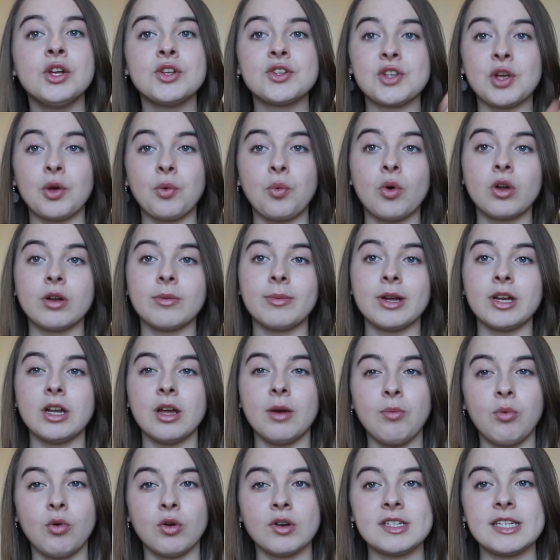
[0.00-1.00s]
So one of my
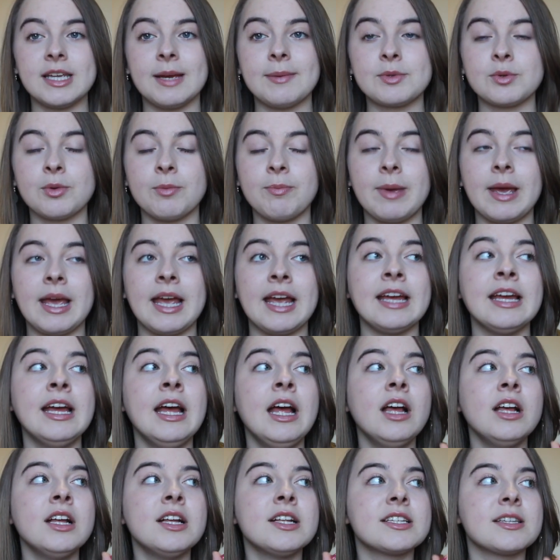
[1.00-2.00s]
number one tips would be
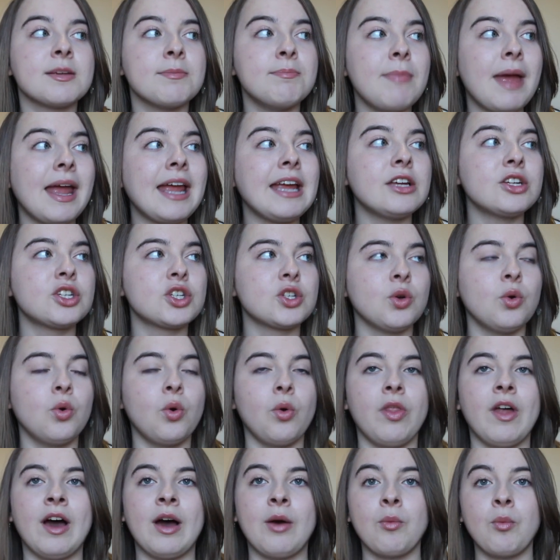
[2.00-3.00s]
to make
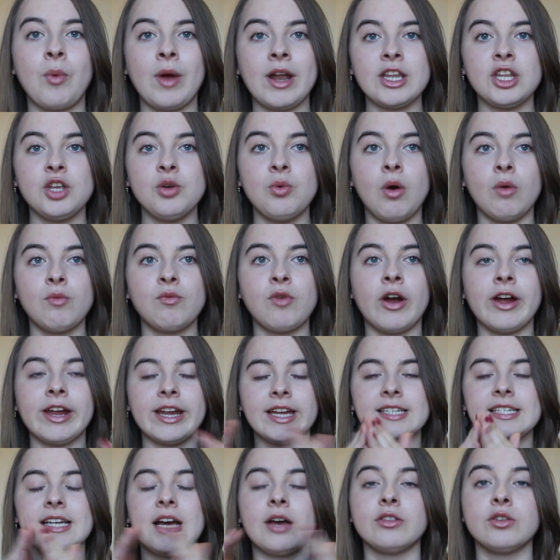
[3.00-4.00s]
sure that when you are
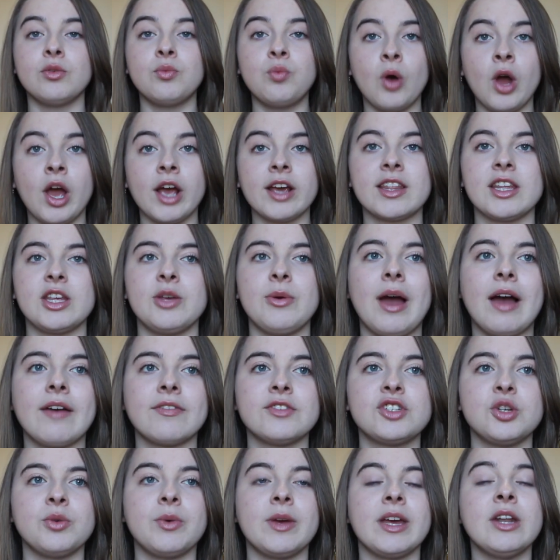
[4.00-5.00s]
writing down the work that you
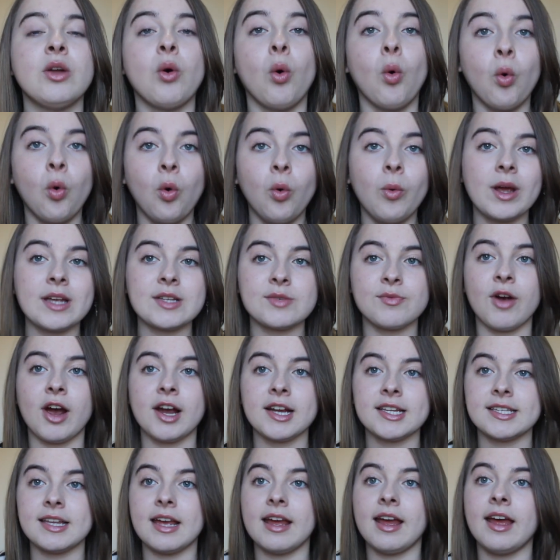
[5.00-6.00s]
have due in, always
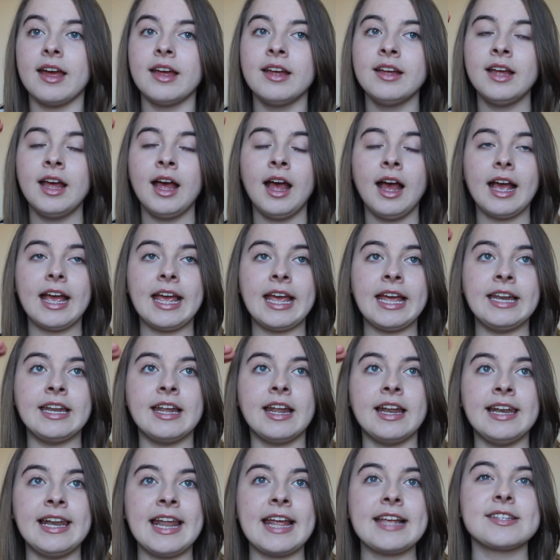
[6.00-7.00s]
write it in
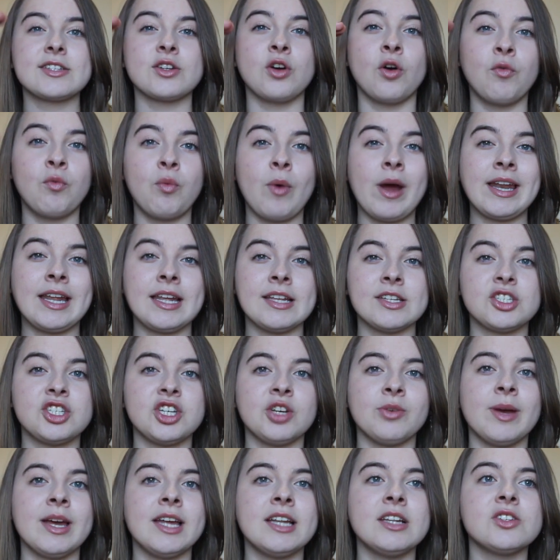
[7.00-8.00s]
list of when it is
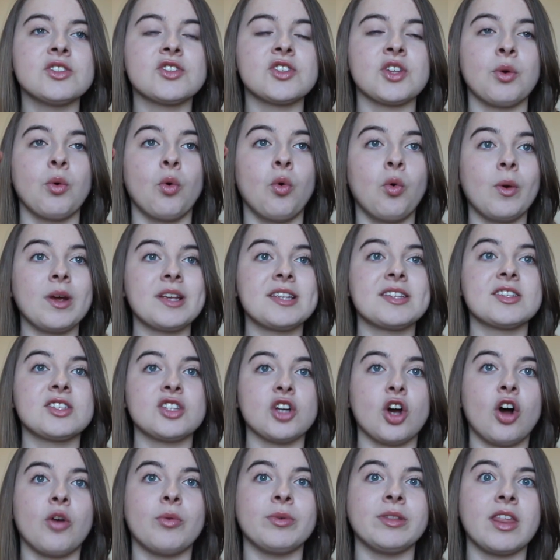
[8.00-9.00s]
due in. So always
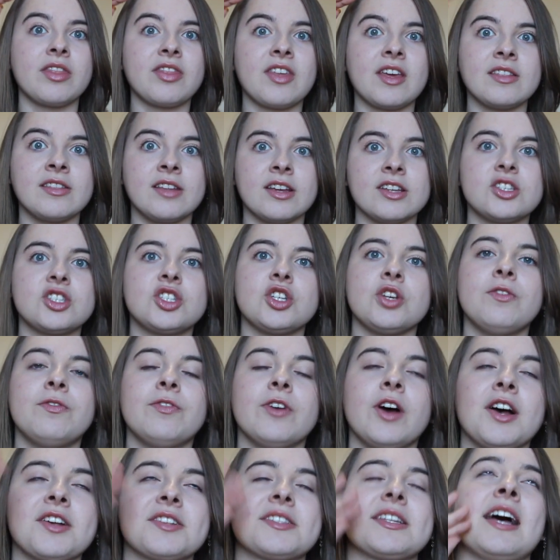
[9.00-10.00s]
start with the thing that is due
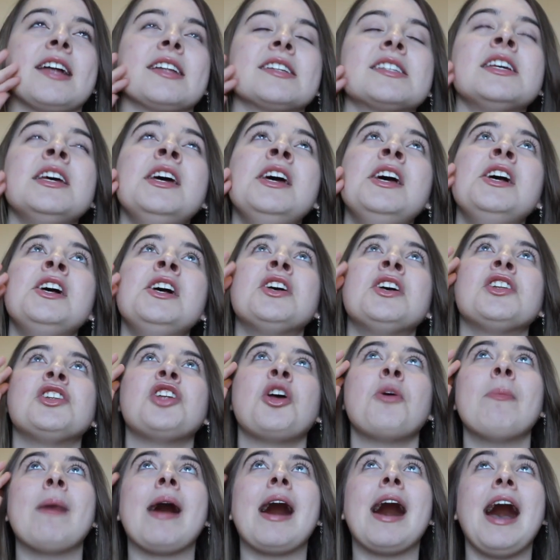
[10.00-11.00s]
first, and
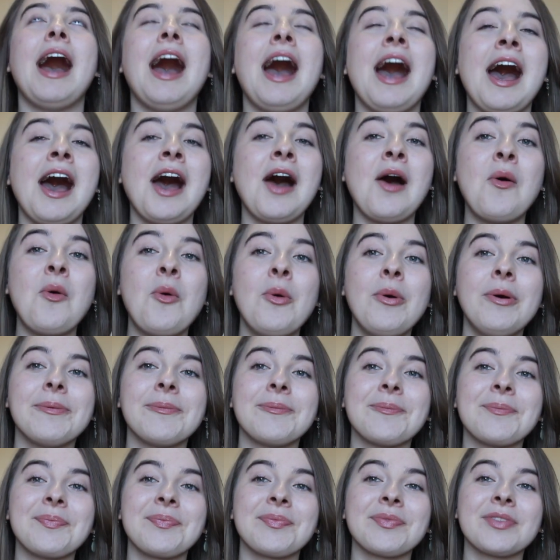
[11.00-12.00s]
no matter
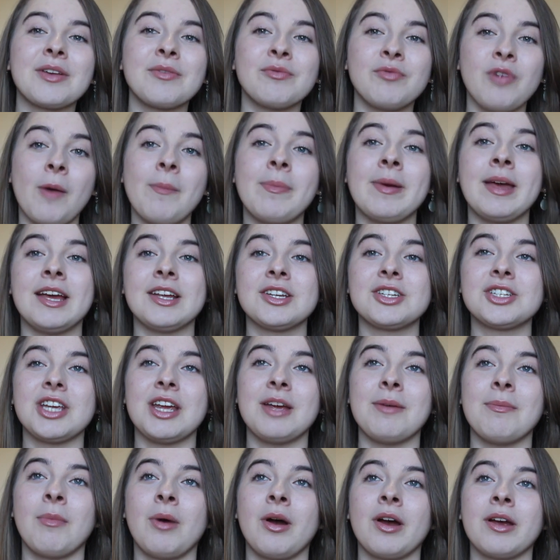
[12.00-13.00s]
how rubbish
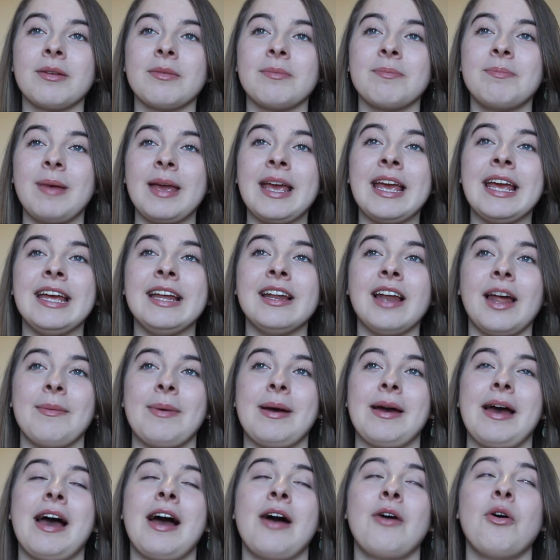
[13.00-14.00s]
it might be, like
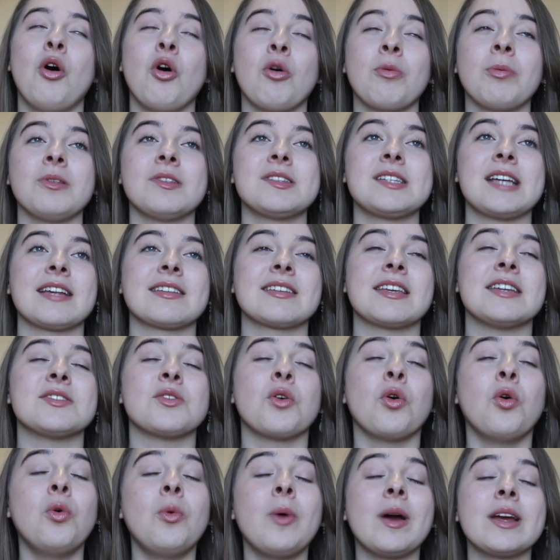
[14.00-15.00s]
how horrible the task
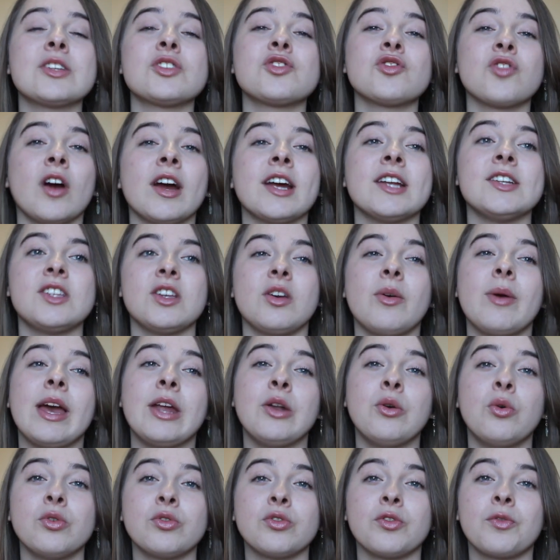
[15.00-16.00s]
is, always try and do it
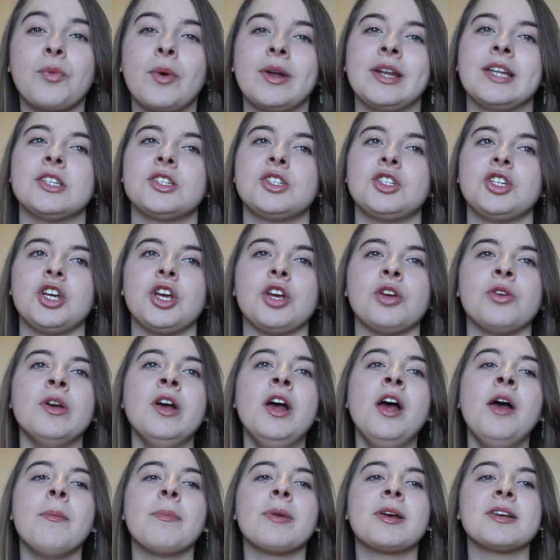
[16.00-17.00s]
in order of when it's due,
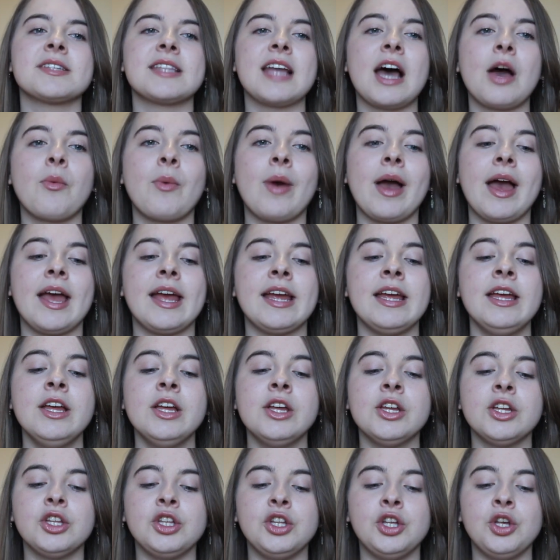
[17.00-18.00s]
because that way
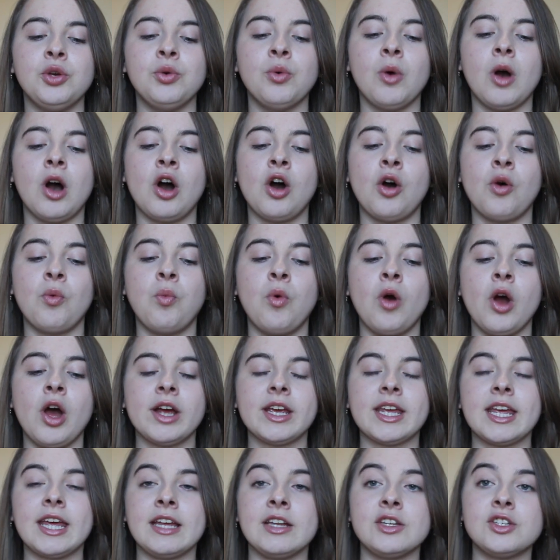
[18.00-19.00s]
you are
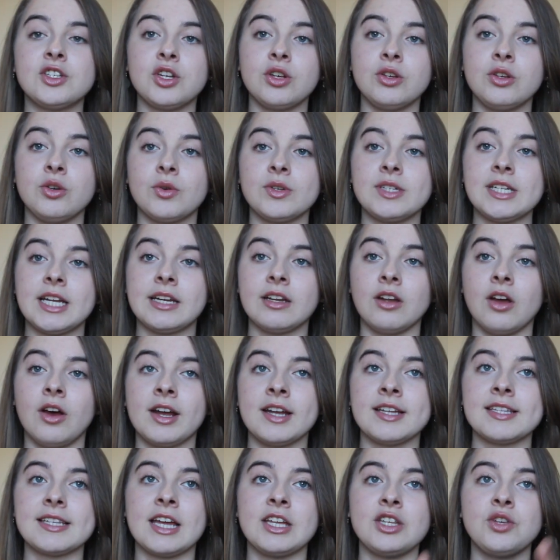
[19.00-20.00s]
working to your
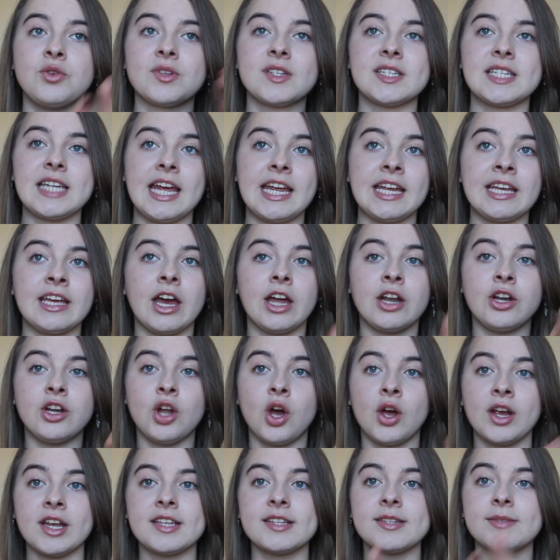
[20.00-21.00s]
deadlines and you're staying at a
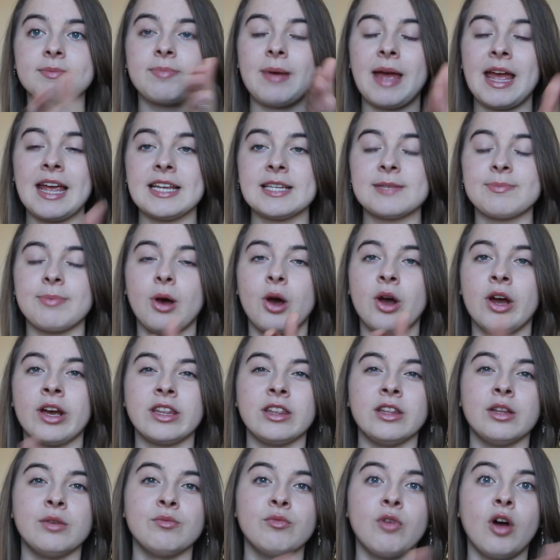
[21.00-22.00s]
nice pace
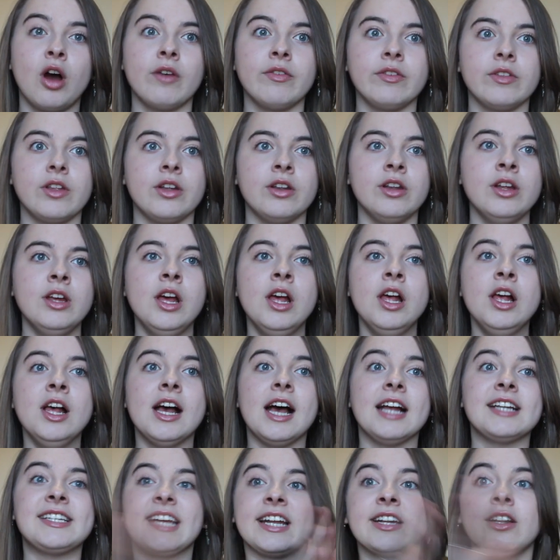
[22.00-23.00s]
behind them, rather than
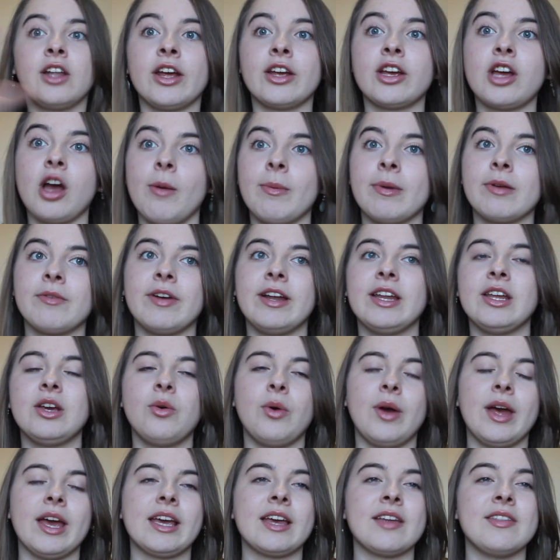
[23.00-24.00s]
a deadline coming really
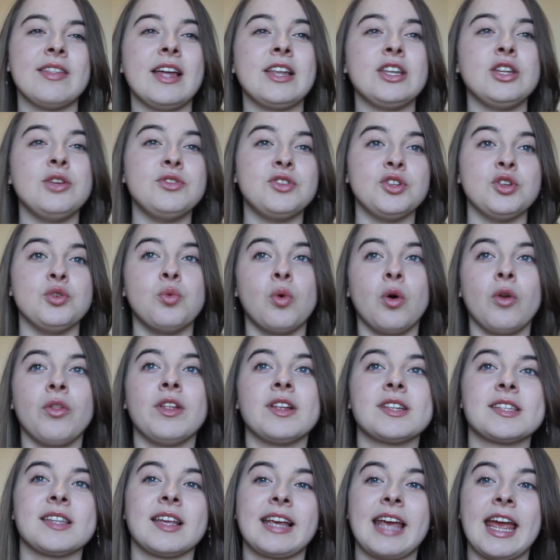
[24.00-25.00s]
quick and then you do one
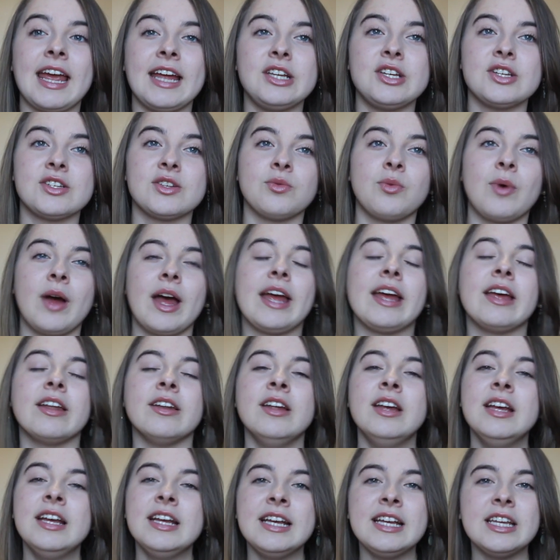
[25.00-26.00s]
that's like ages away
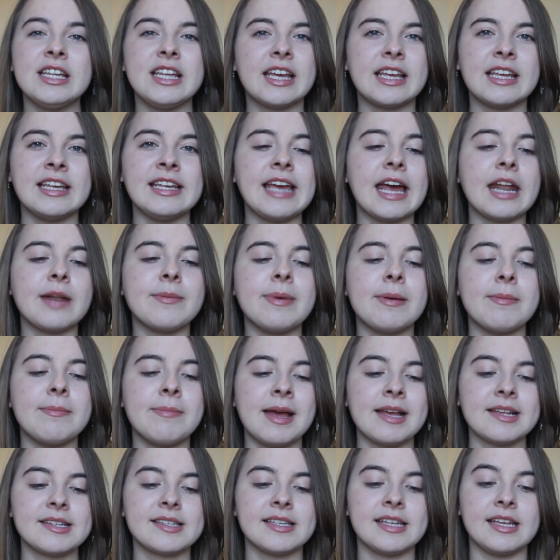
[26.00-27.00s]
and it can get a bit
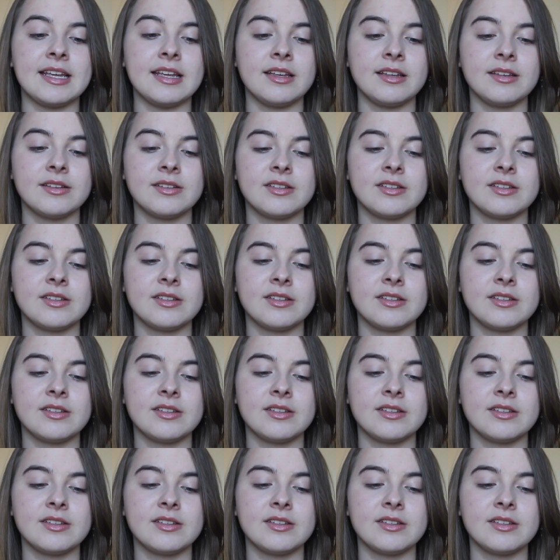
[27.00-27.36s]
messy.